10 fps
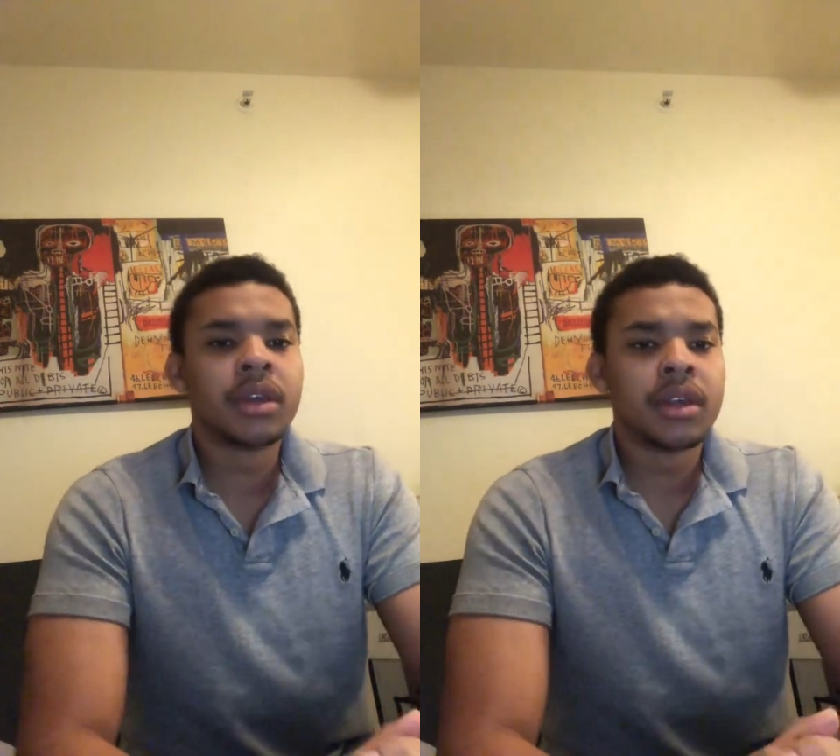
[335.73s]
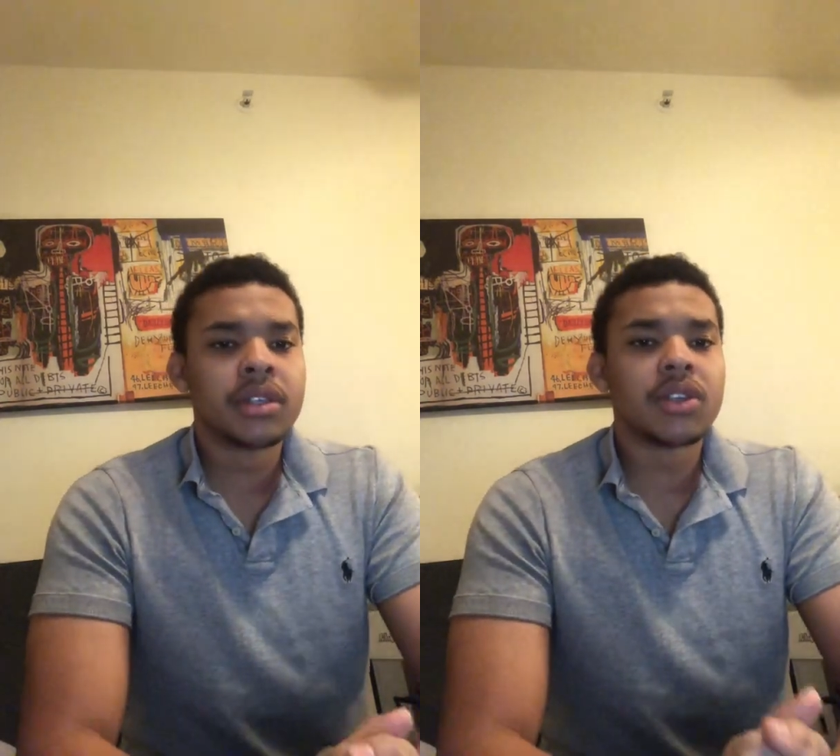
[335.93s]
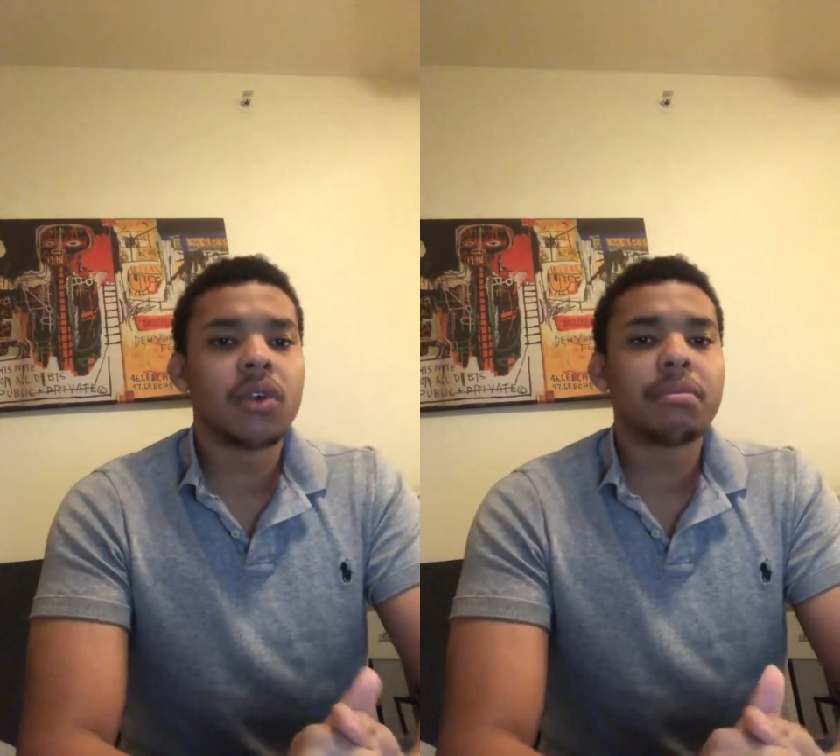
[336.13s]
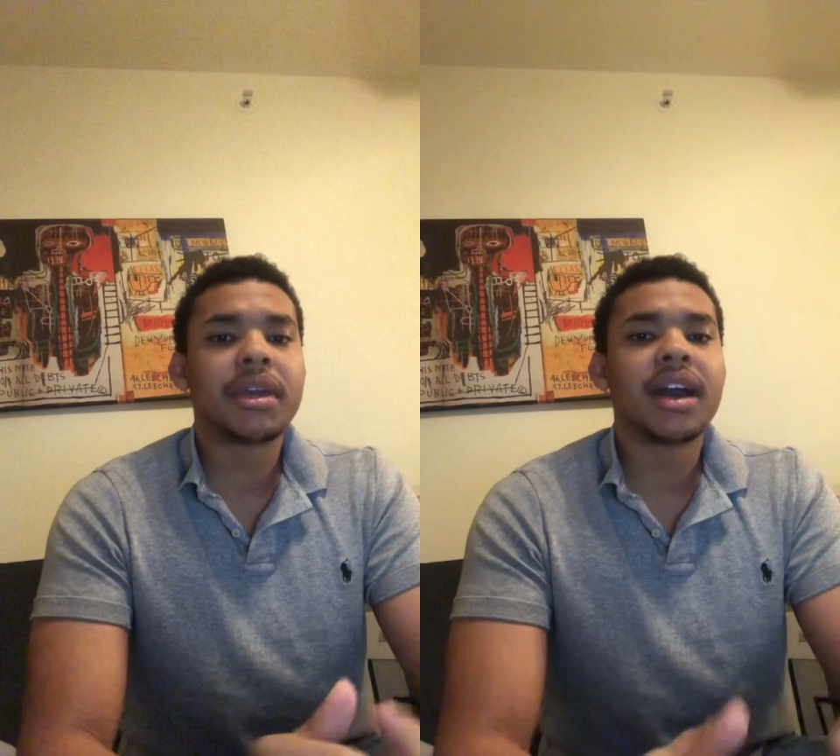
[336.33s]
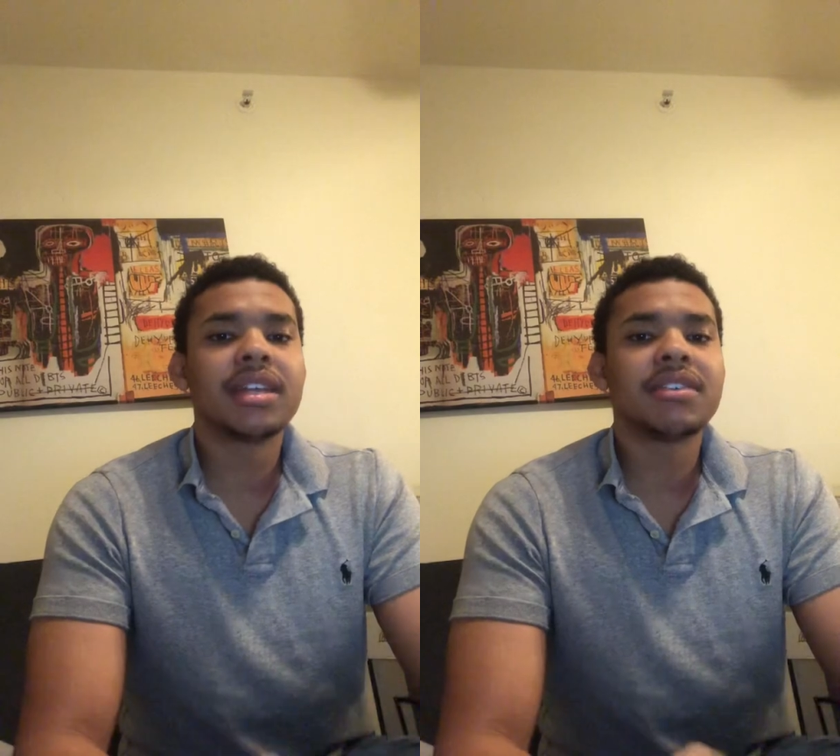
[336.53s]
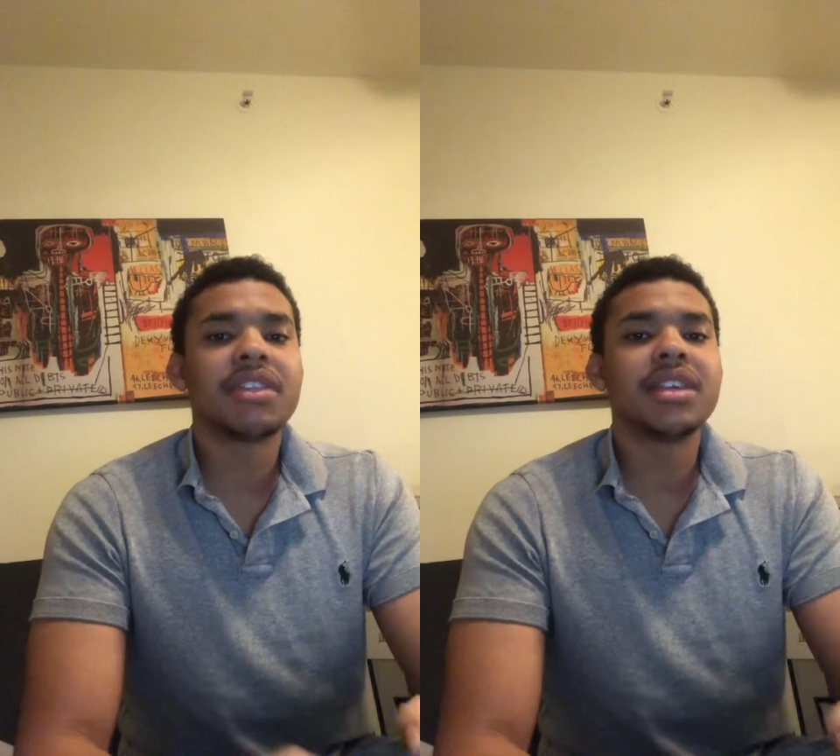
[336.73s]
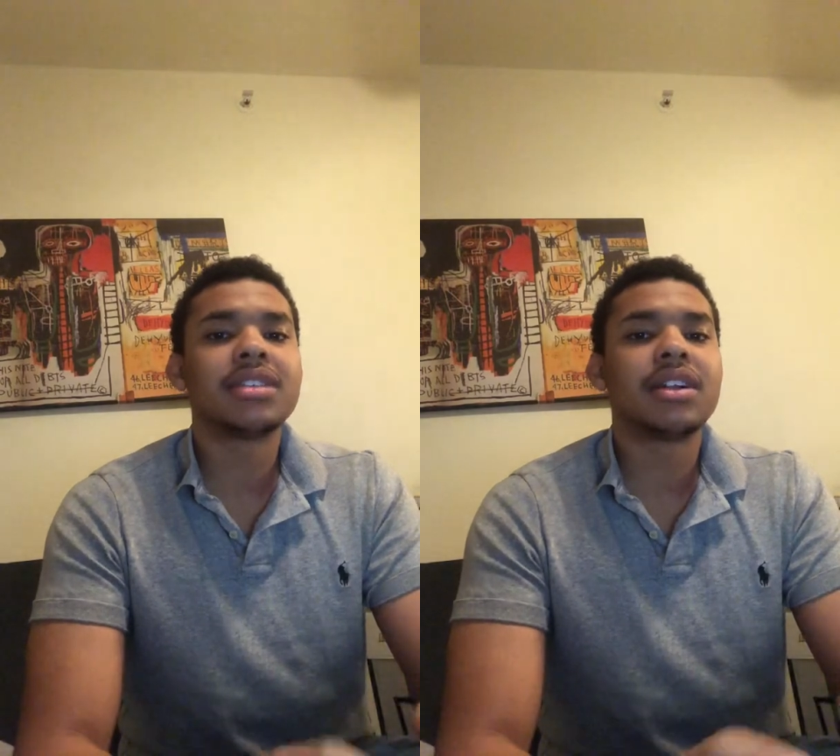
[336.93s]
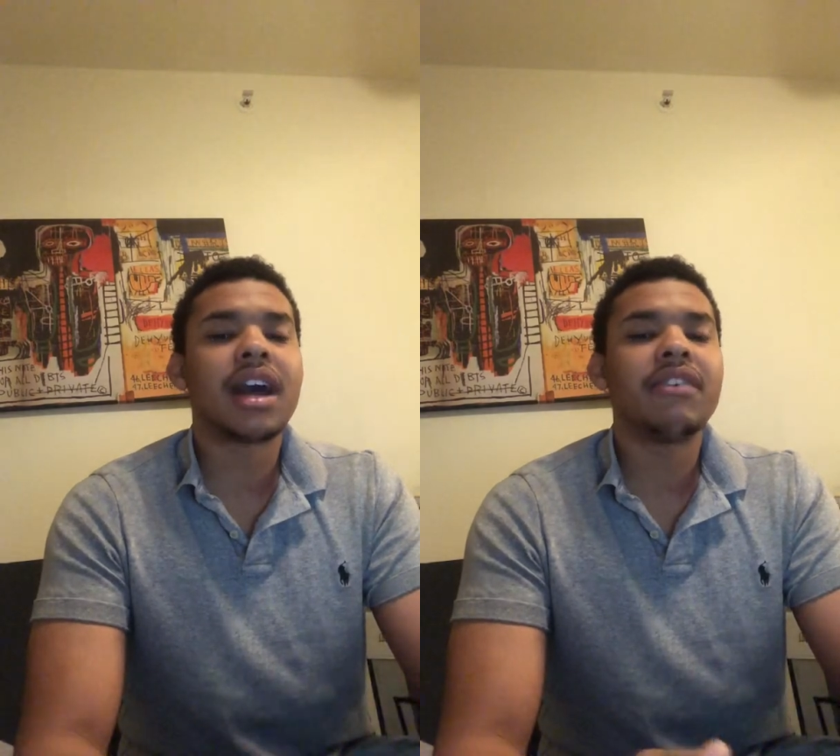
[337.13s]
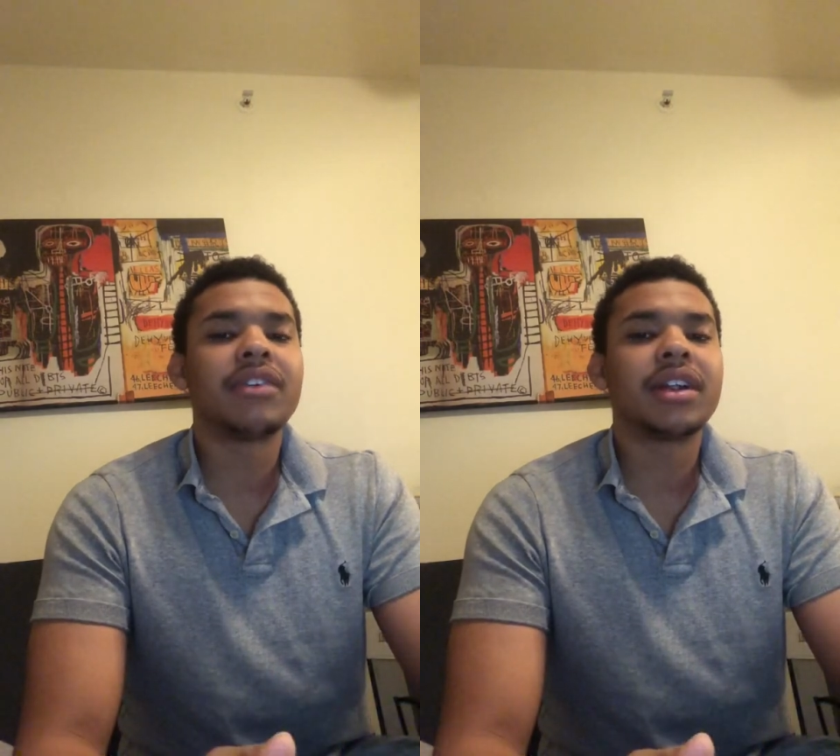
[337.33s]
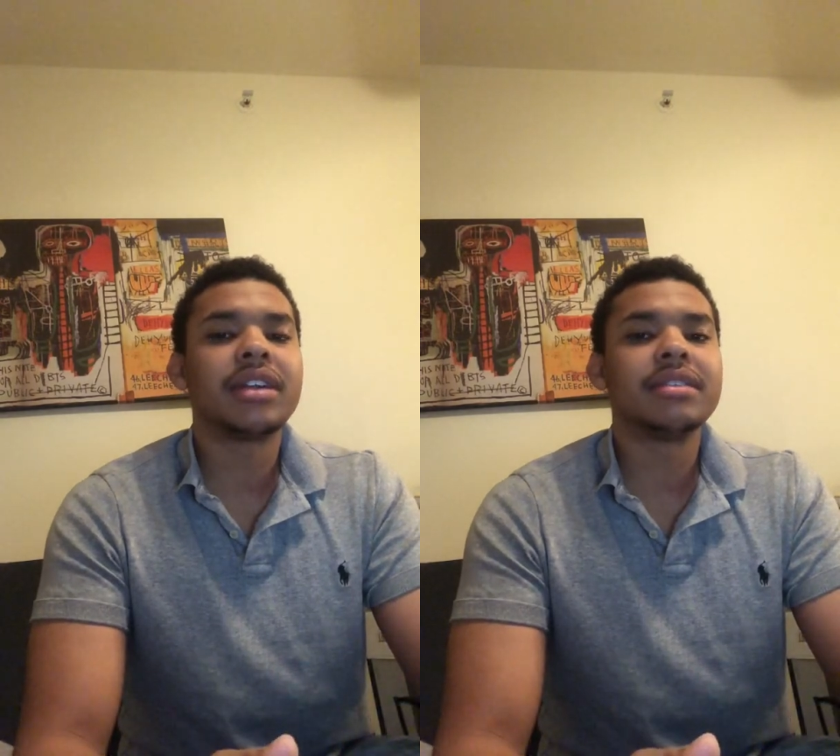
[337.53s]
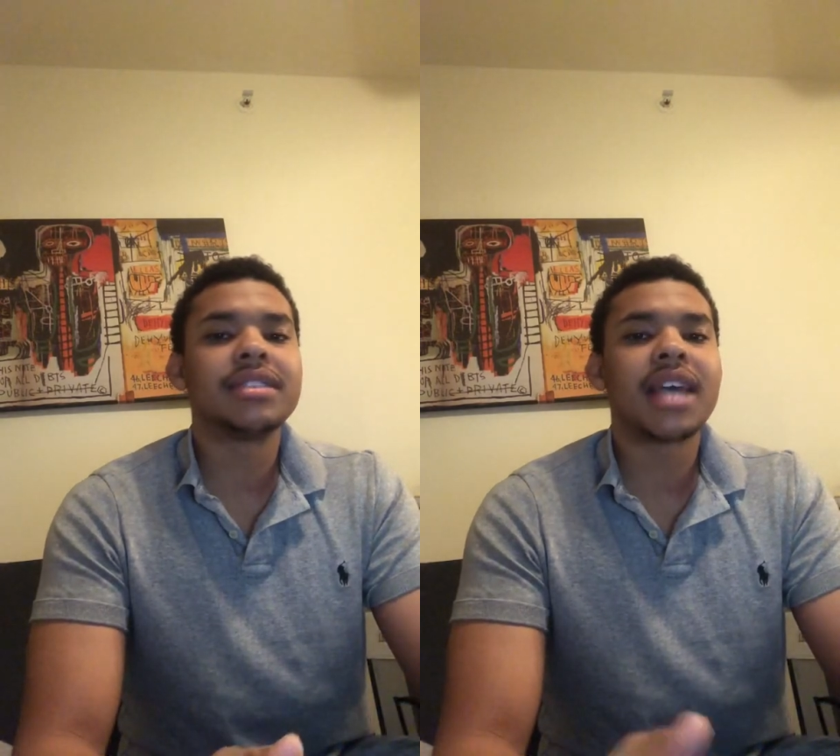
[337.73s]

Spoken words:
So because of this, they're not very